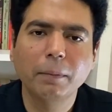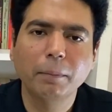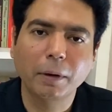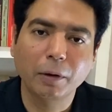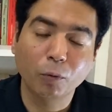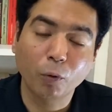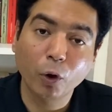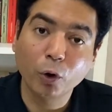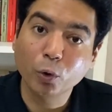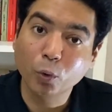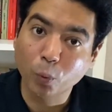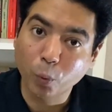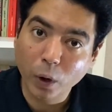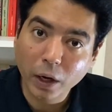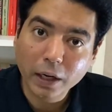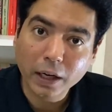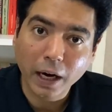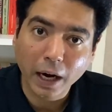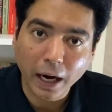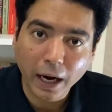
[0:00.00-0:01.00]
but want to
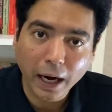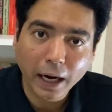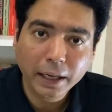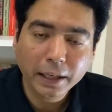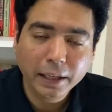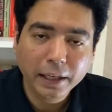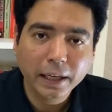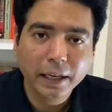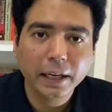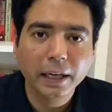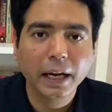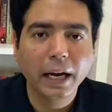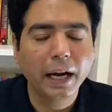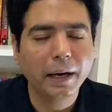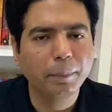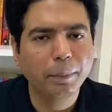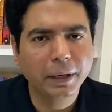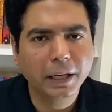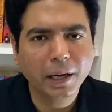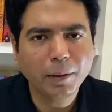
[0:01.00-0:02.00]
work hard
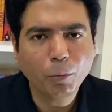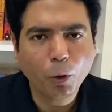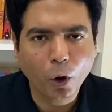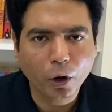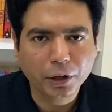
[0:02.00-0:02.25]
and become